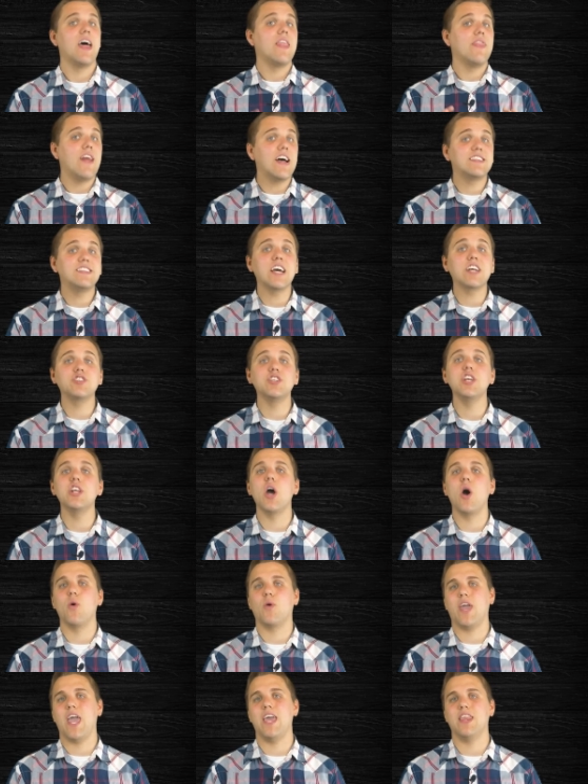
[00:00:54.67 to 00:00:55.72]
That's actually an
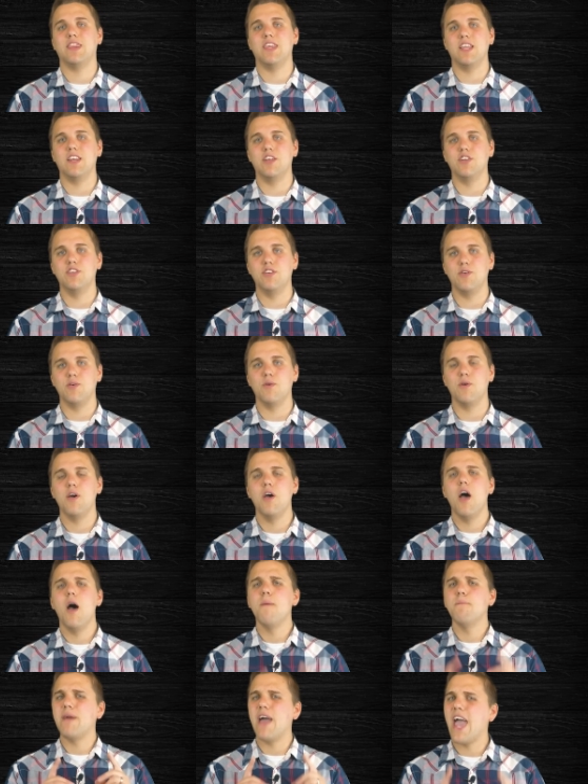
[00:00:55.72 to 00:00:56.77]
okay thing to do.
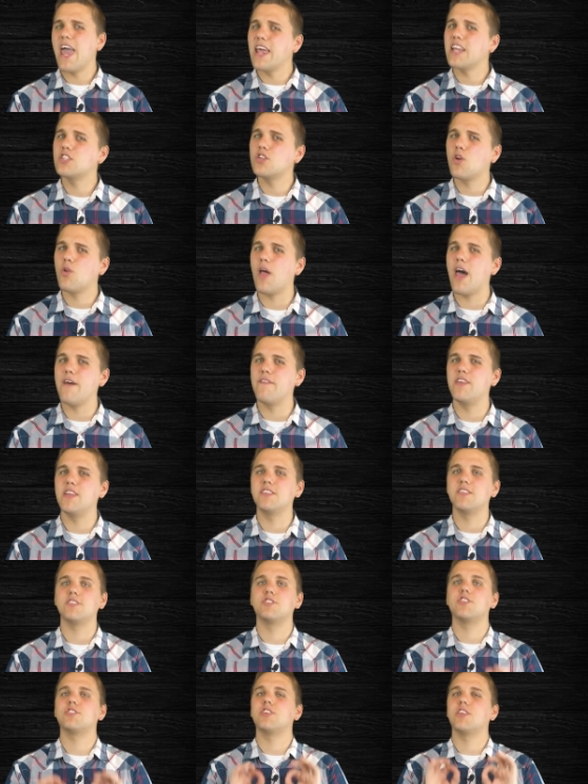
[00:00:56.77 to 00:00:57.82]
But anecdotal evidence
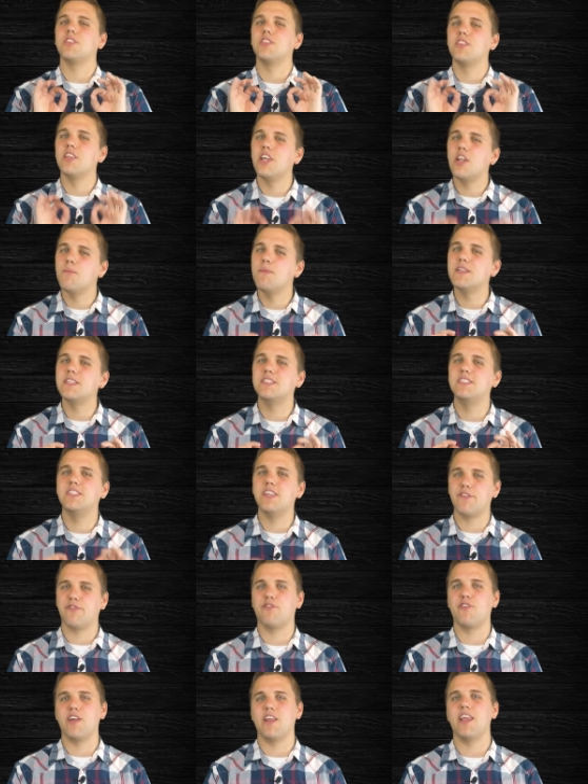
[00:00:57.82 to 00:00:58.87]
is just a little bit
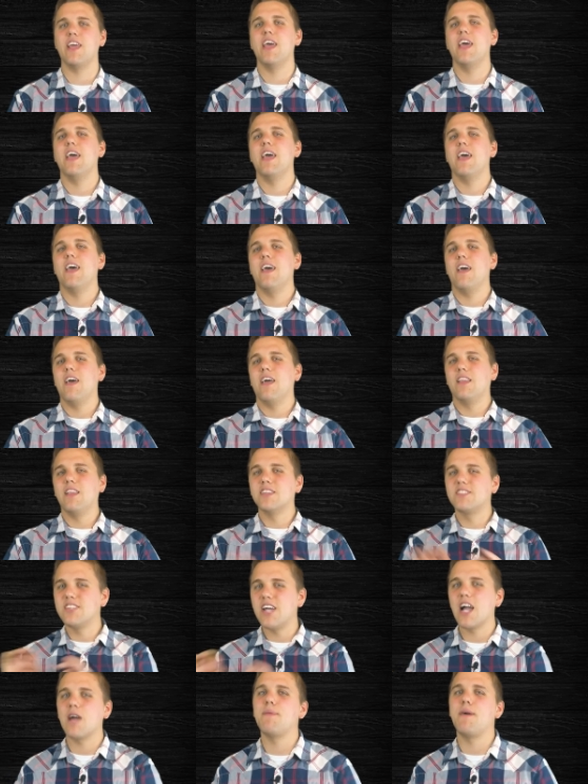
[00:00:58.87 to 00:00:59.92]
different.
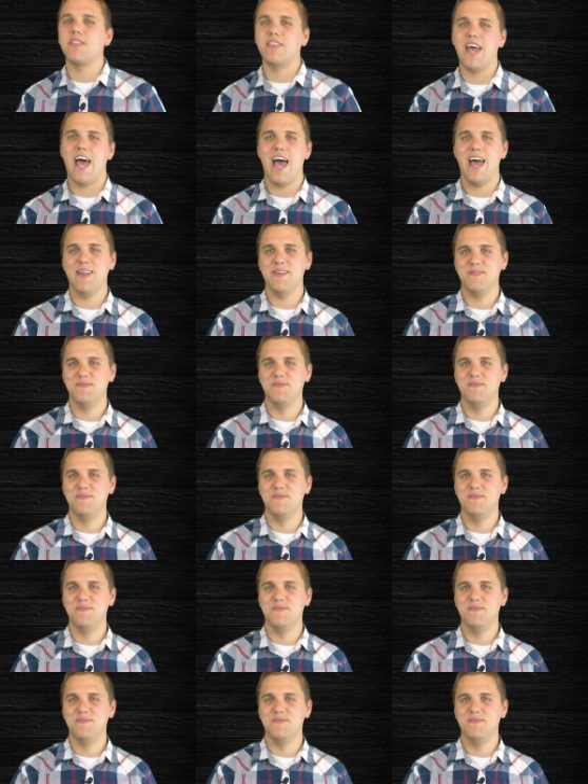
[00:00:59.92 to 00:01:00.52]
Let's talk about that.